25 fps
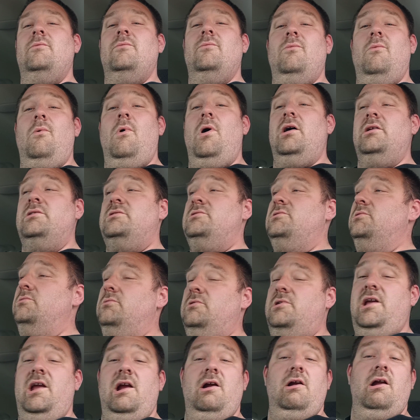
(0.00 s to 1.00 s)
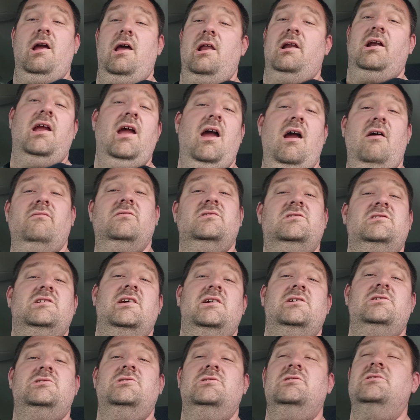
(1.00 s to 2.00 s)
want to carry on a
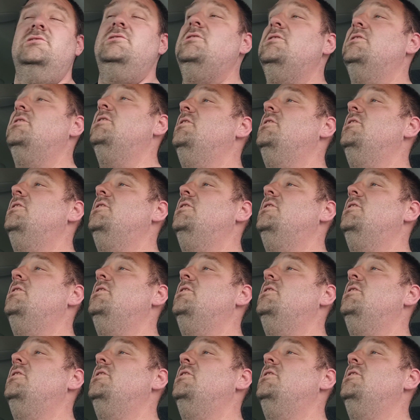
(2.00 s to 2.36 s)
conversation.